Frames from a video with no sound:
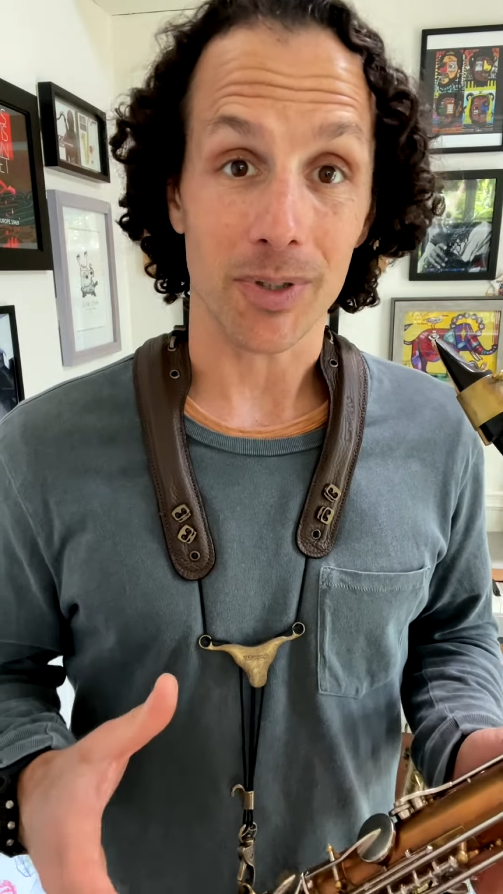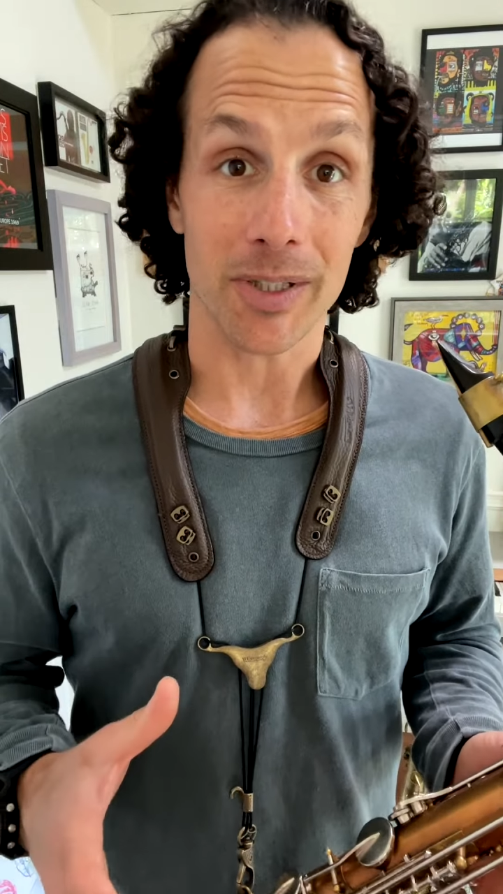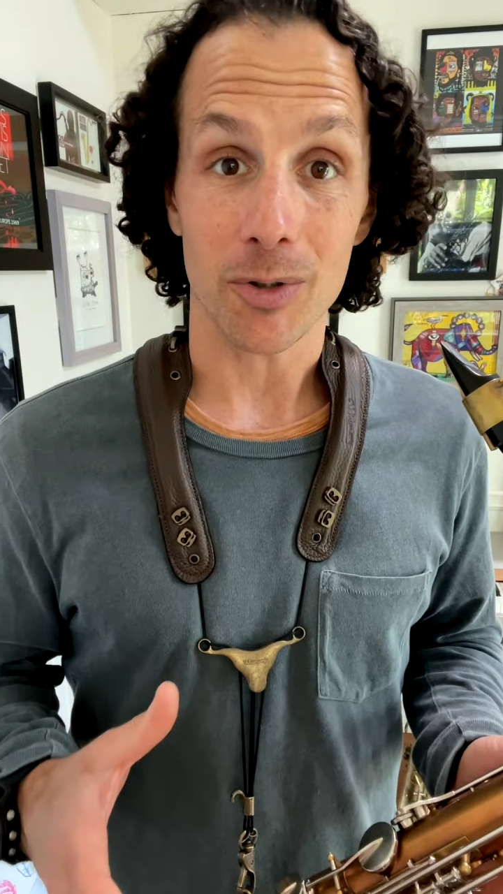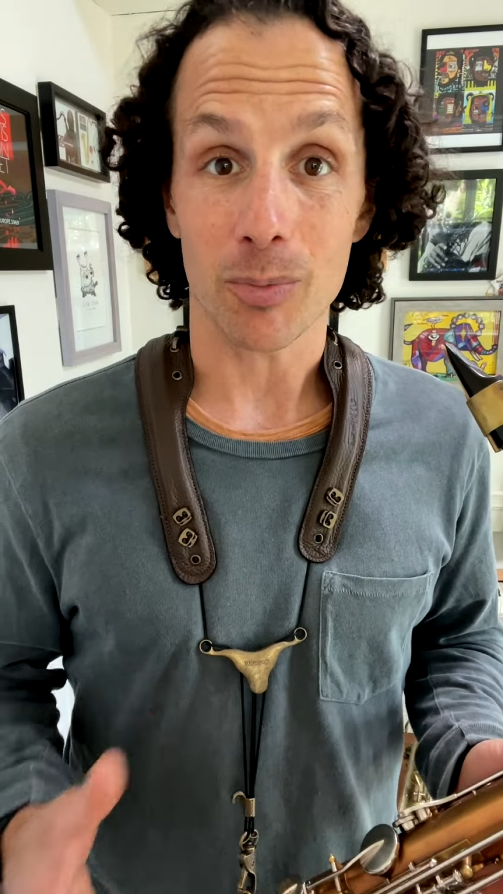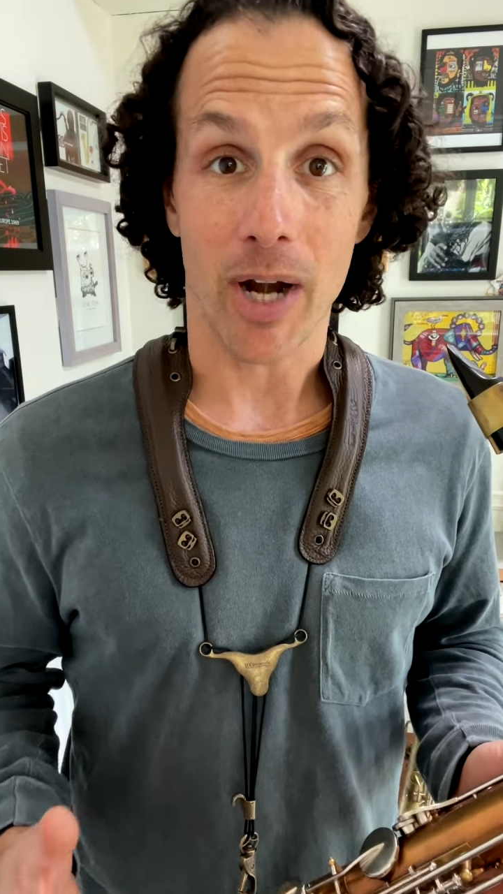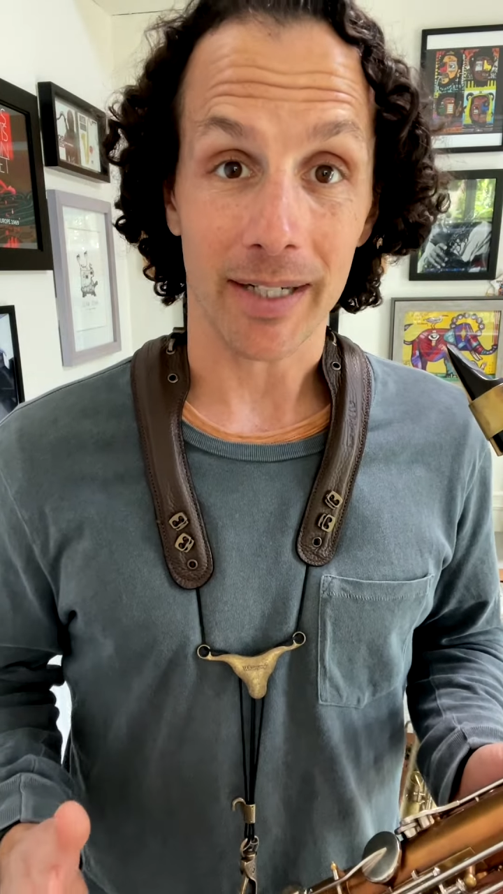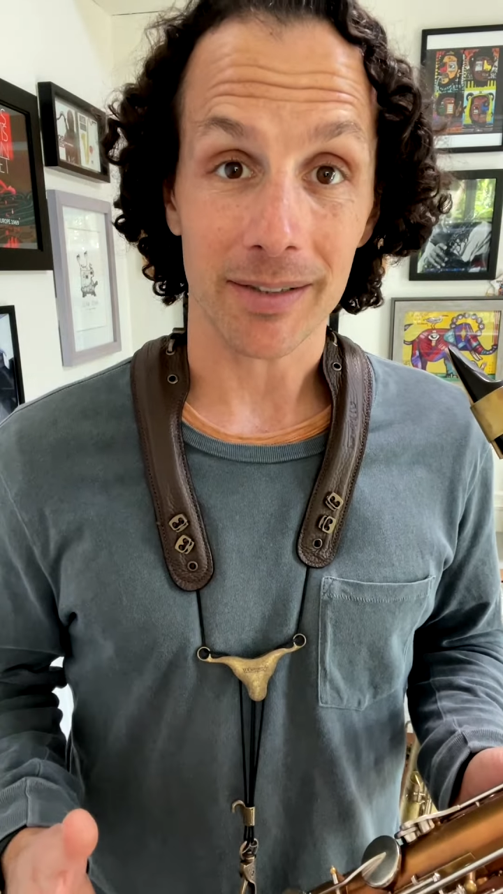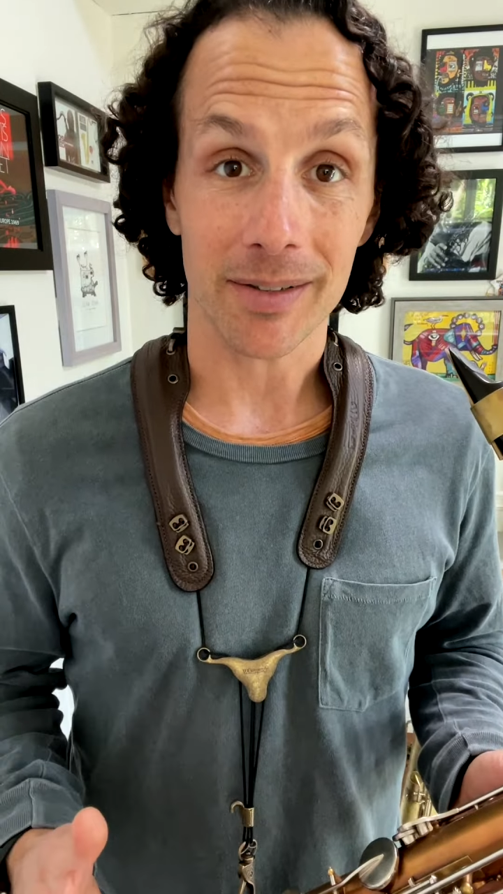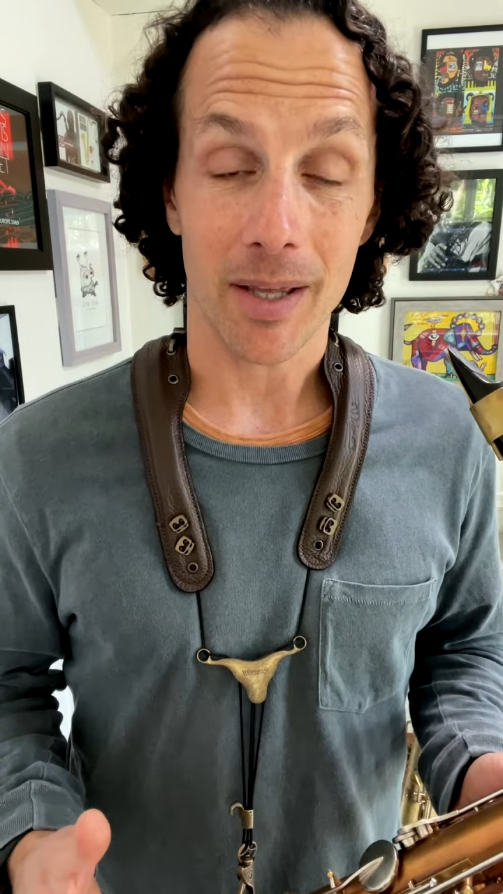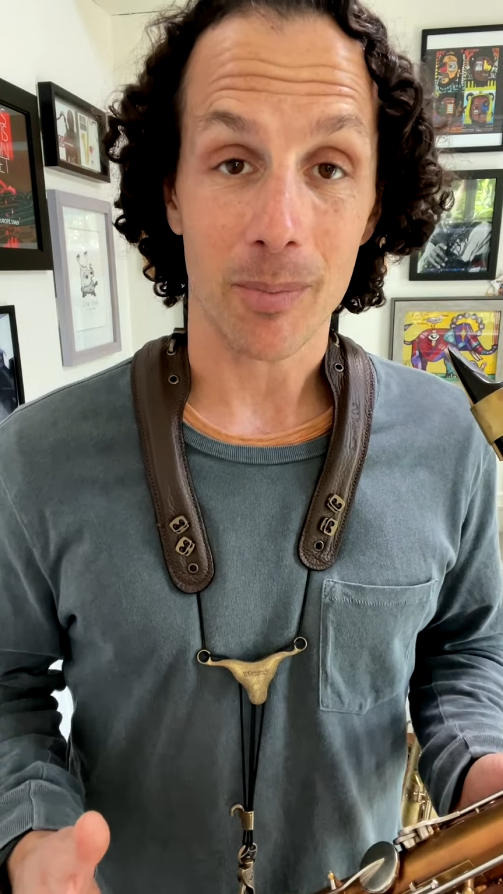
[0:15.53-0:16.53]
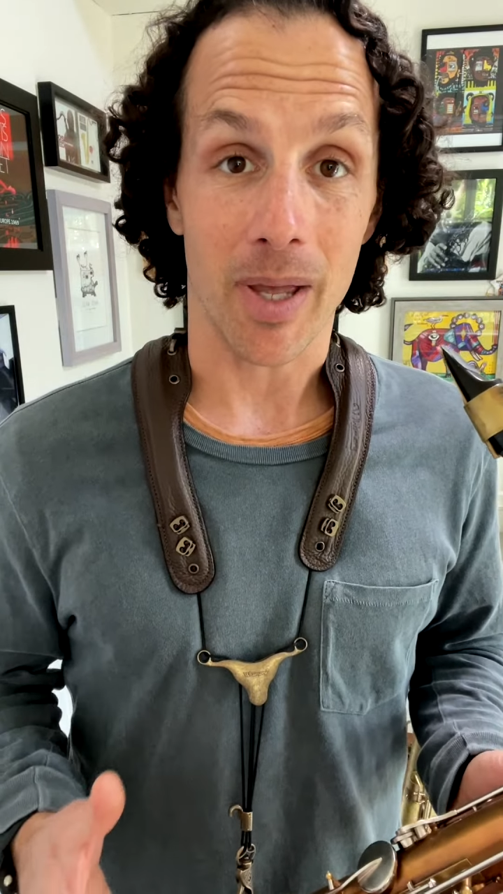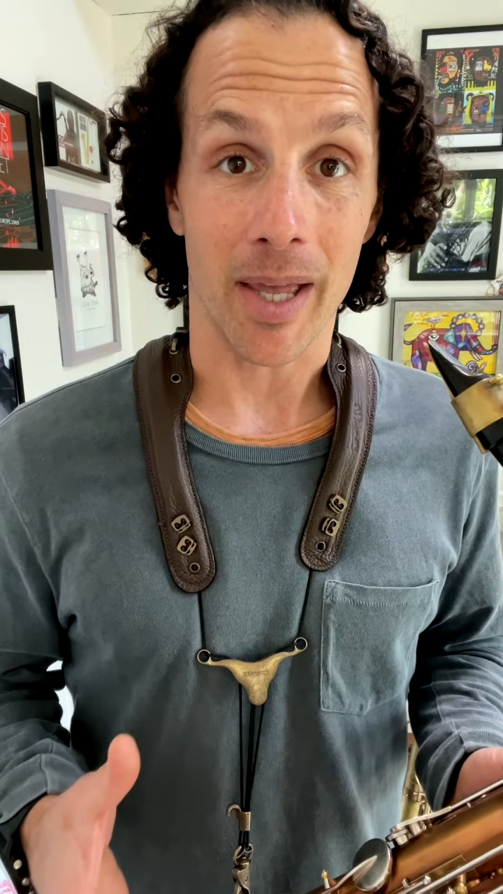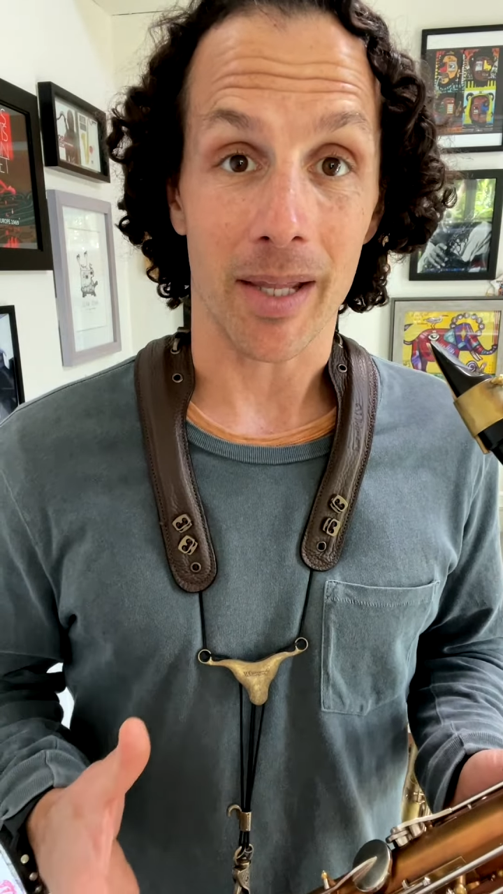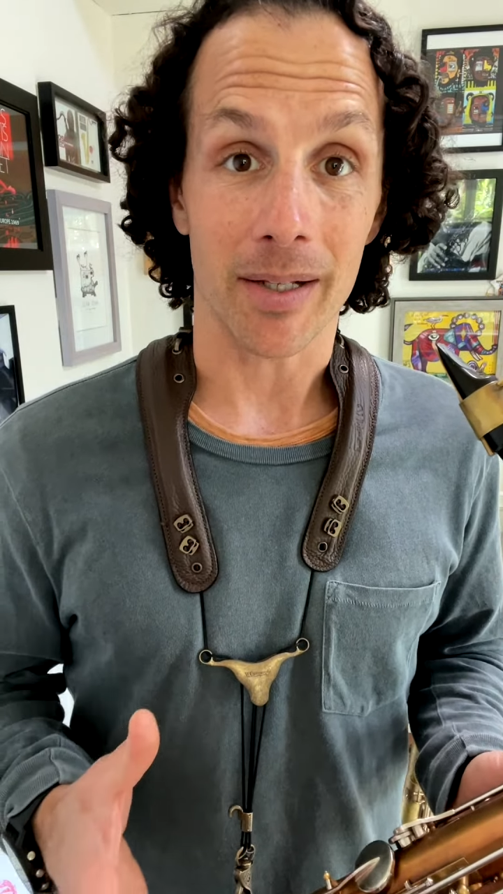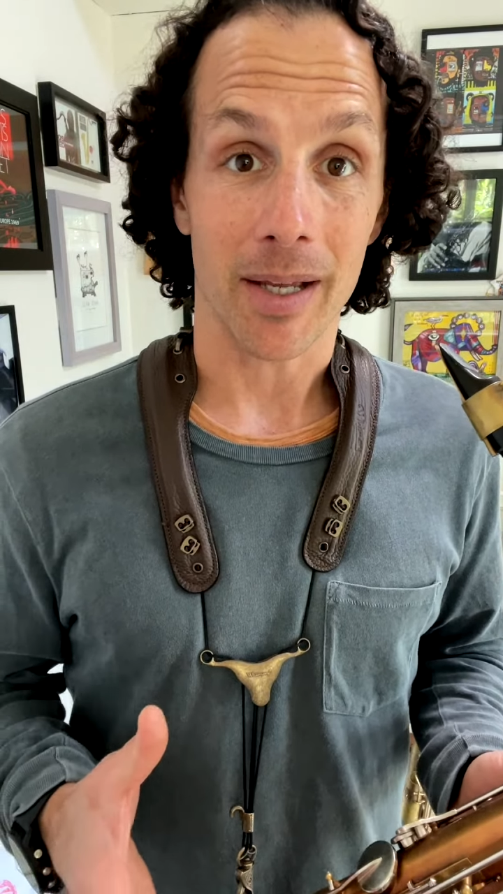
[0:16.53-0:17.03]
do you practice them
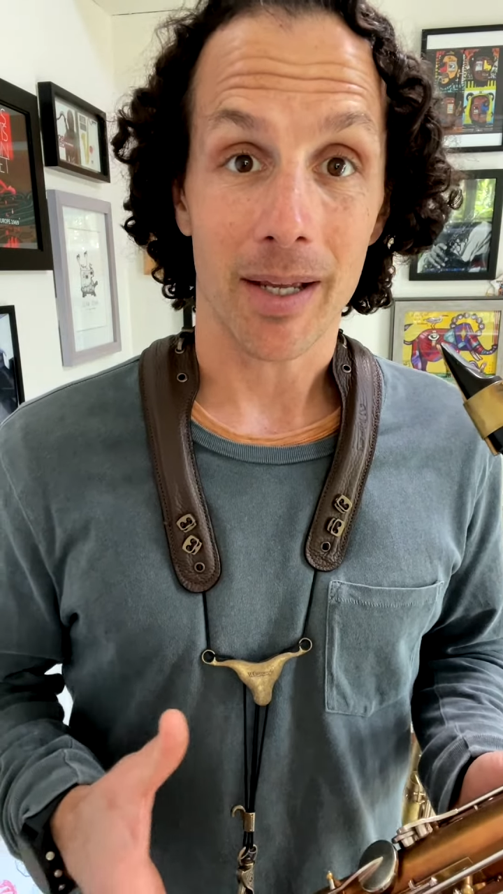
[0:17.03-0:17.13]
and